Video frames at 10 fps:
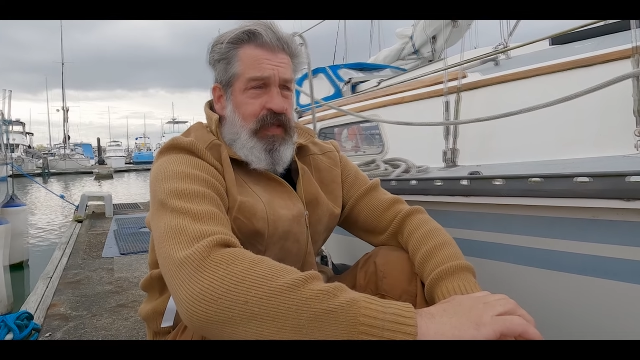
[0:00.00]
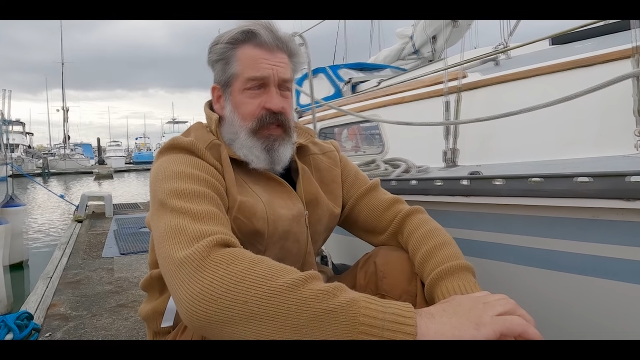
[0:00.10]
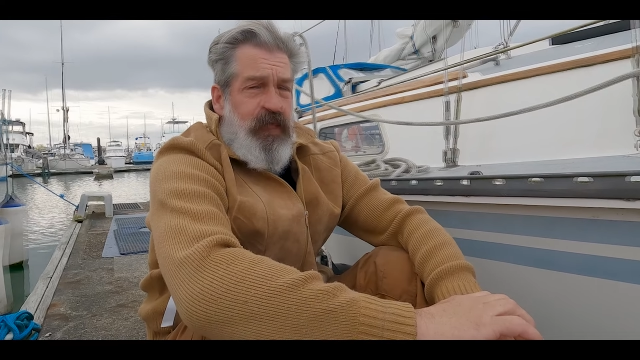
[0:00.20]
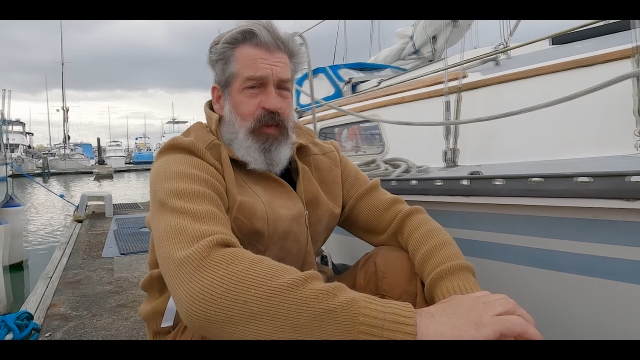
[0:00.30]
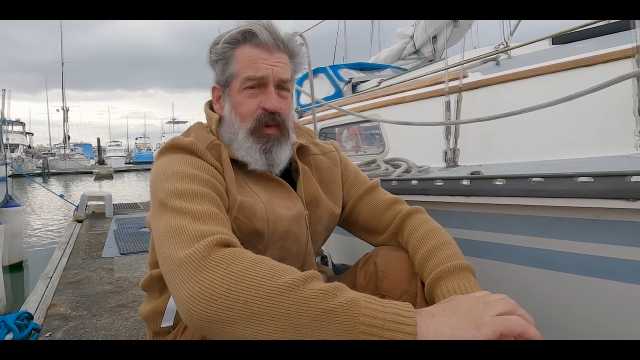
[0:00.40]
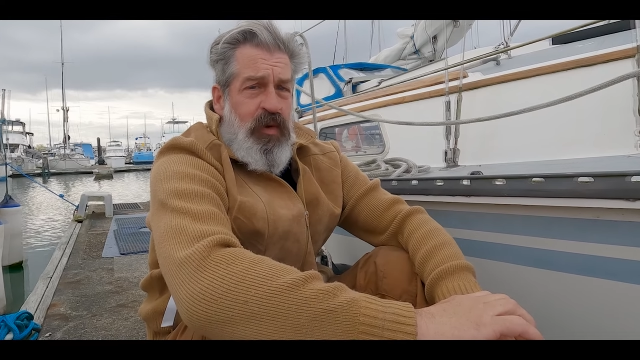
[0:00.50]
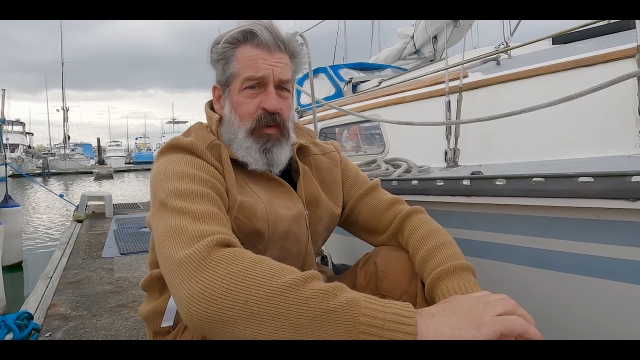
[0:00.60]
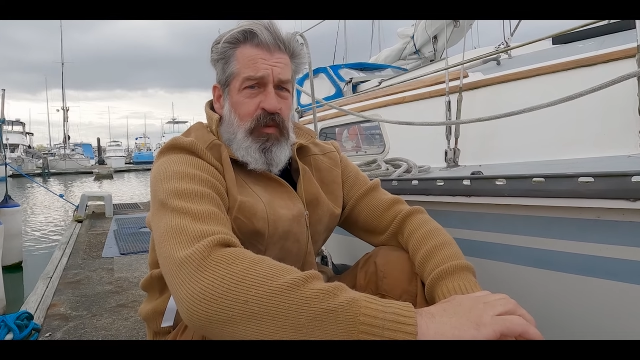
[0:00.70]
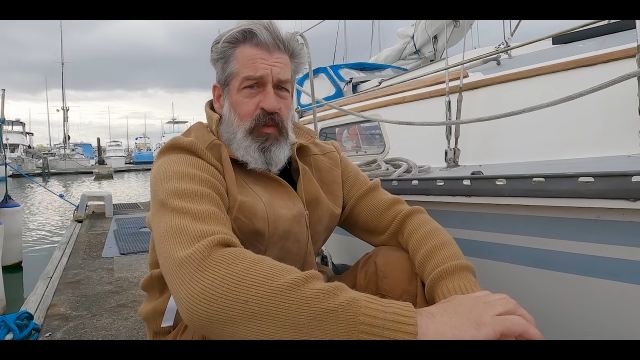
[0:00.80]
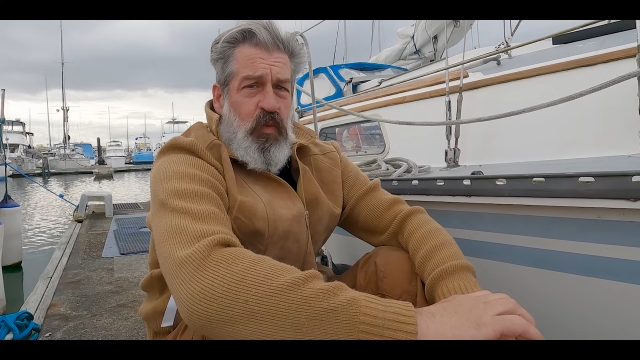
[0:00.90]

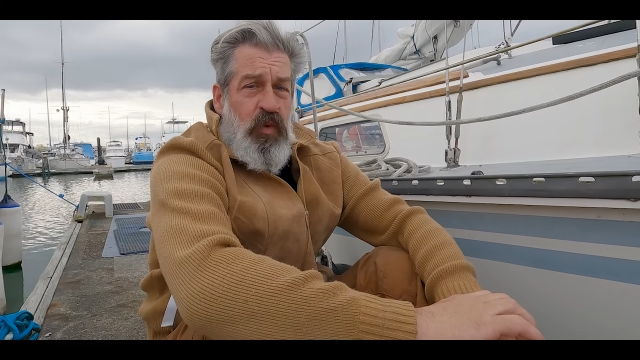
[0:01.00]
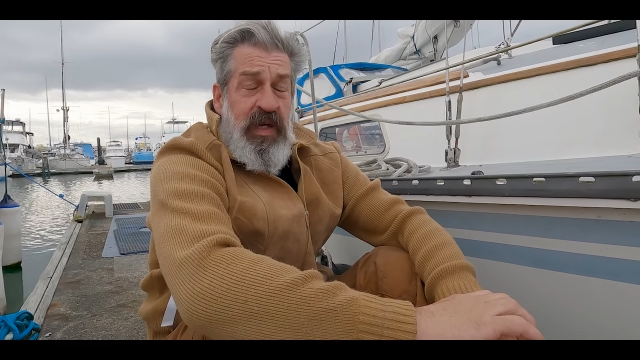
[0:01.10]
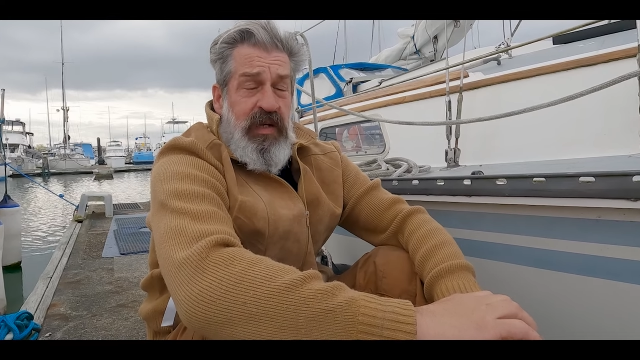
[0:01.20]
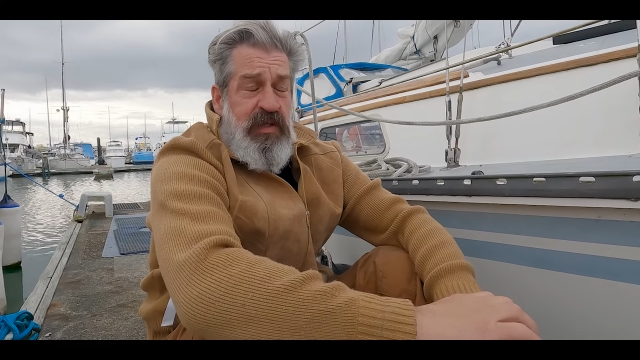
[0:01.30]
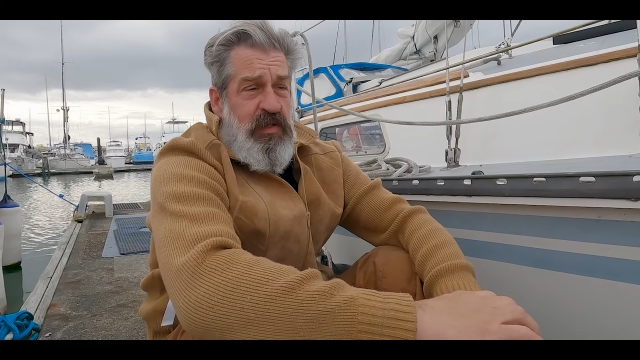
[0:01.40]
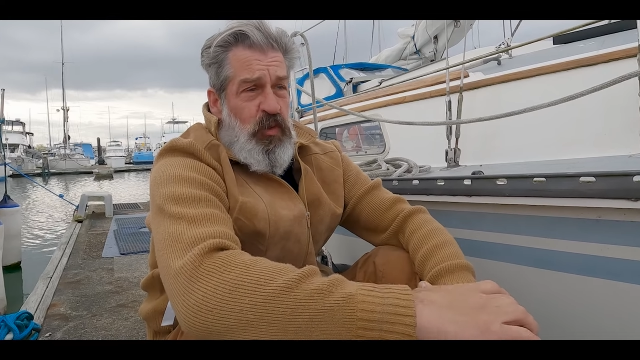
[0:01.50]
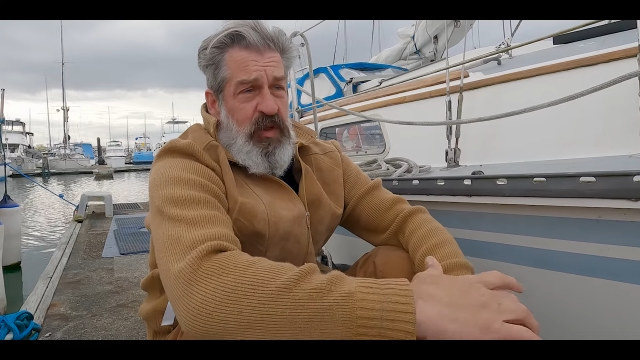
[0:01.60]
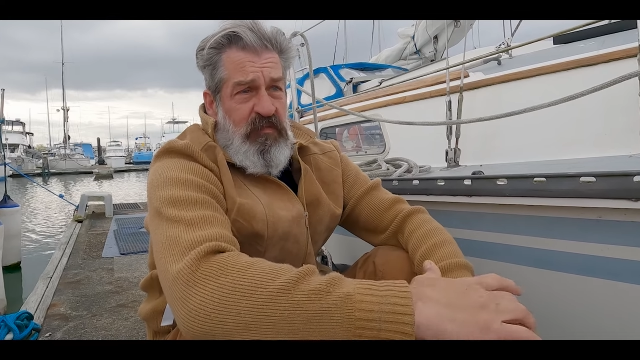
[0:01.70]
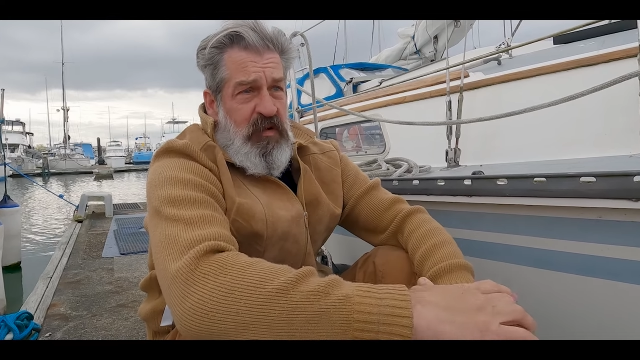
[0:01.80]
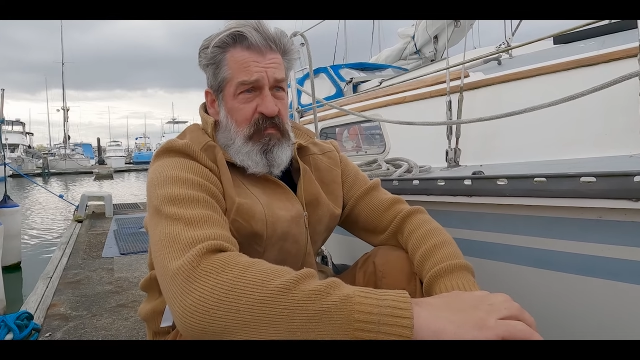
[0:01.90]
For weeks
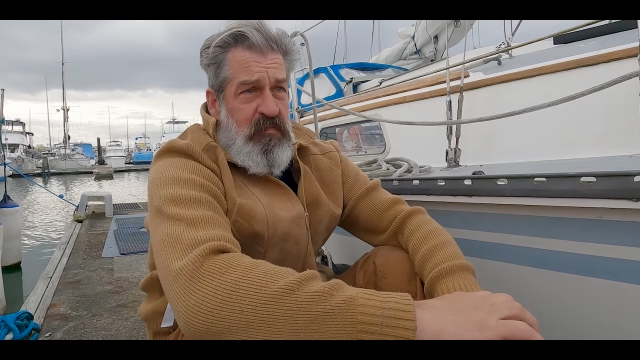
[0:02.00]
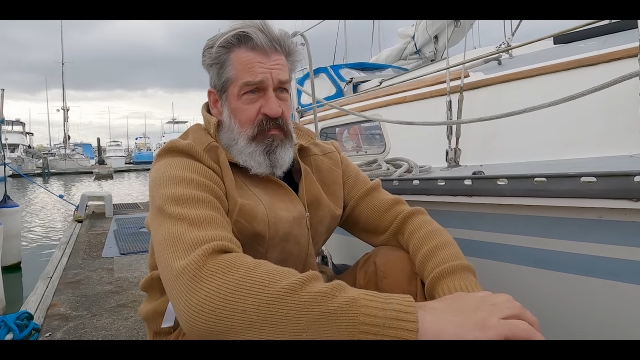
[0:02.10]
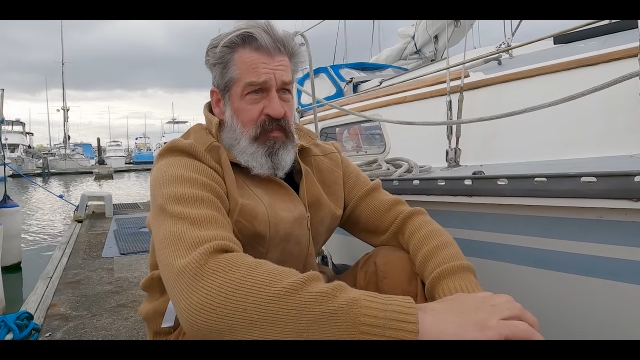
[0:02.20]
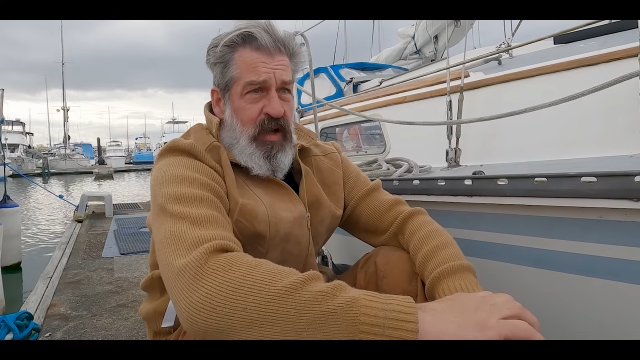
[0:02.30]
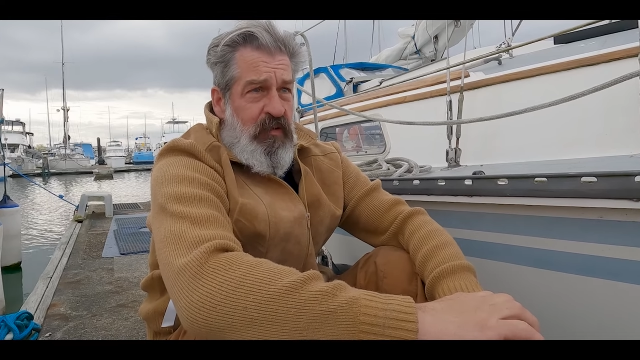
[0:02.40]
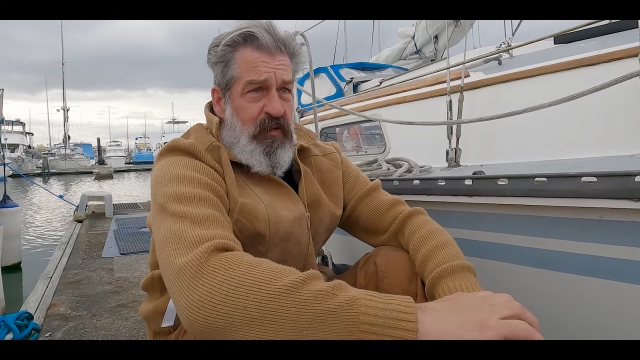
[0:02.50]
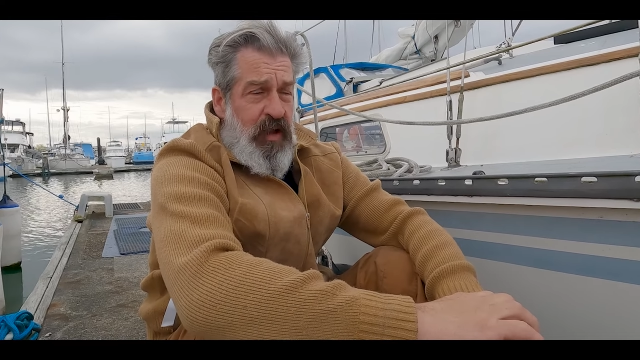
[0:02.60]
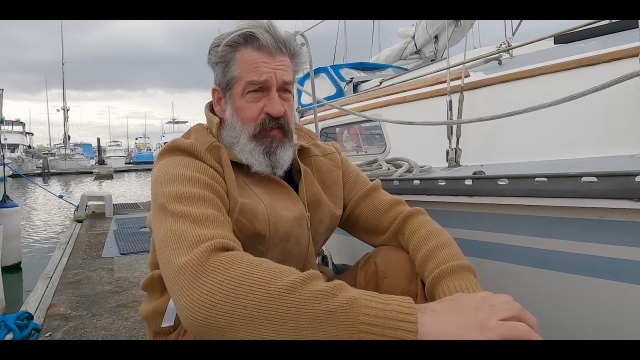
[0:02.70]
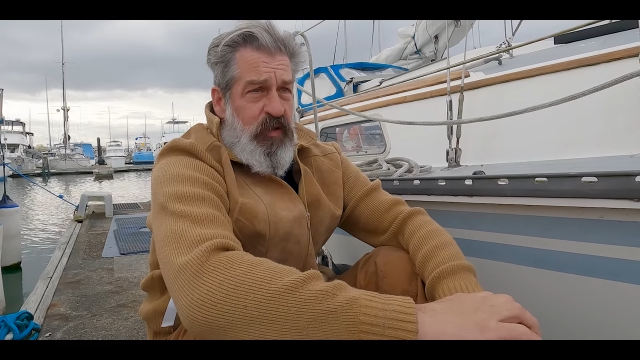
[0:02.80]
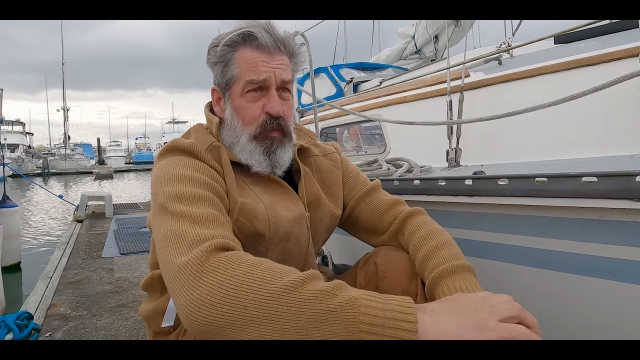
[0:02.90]
or even
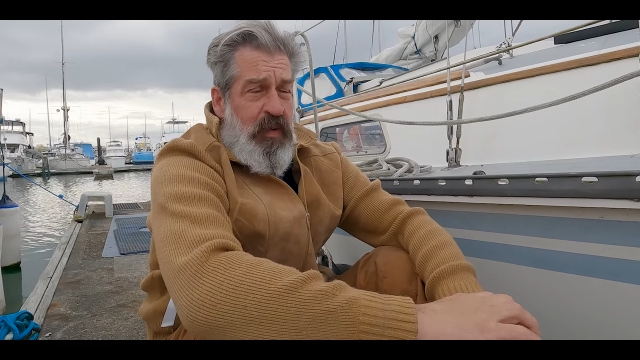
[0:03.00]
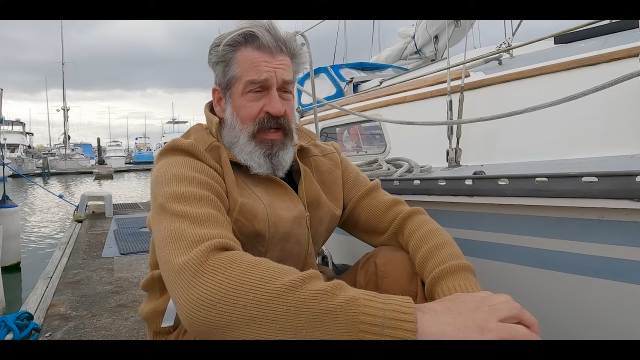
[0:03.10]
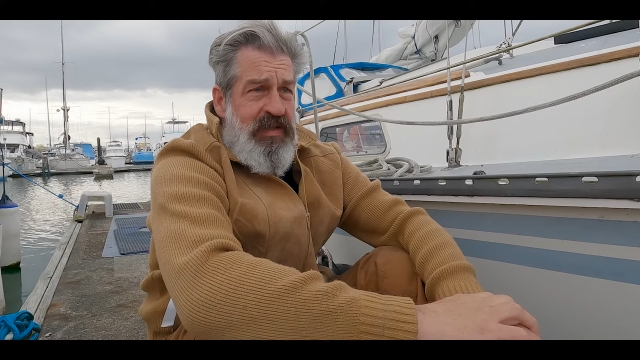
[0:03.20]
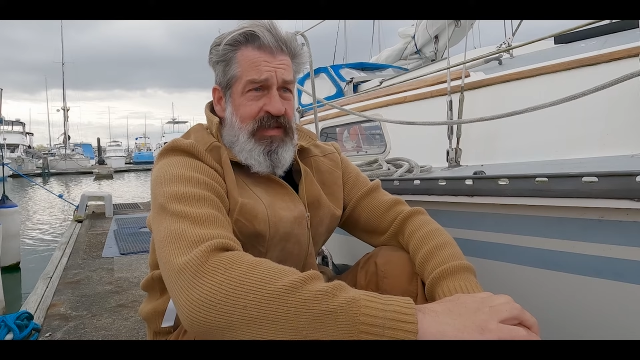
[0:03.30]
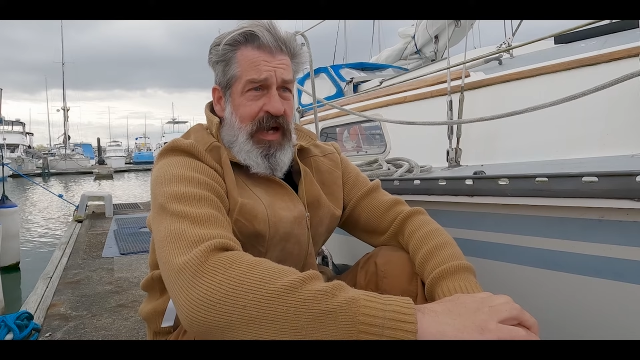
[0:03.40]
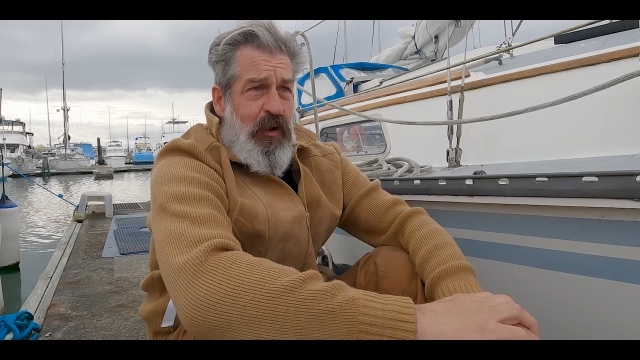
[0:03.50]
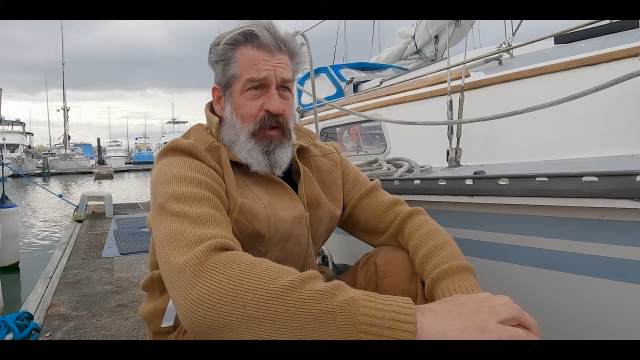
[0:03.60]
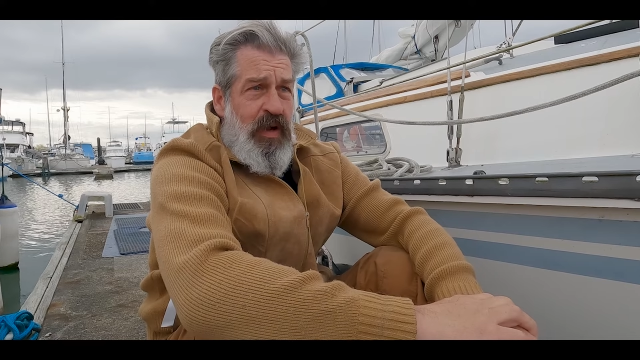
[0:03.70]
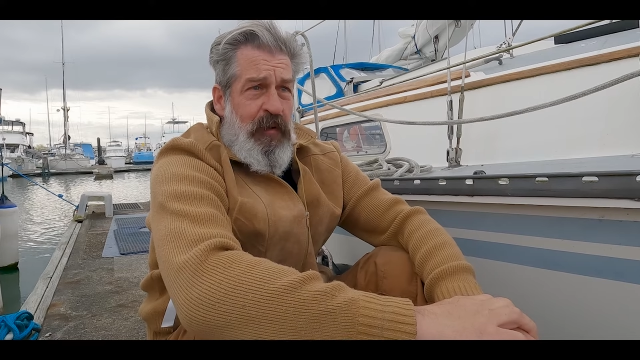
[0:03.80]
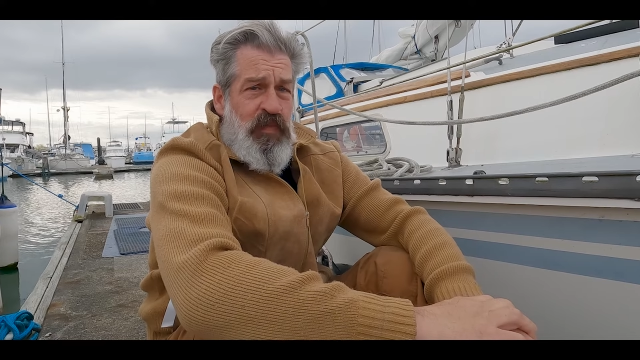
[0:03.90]
a few months now,